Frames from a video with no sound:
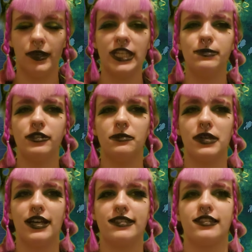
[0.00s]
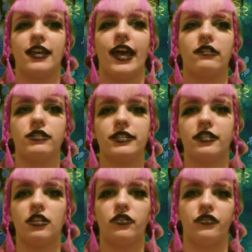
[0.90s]
HBO Max has every
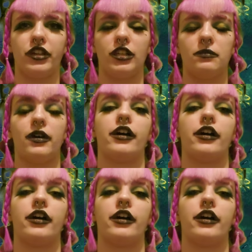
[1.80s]
single film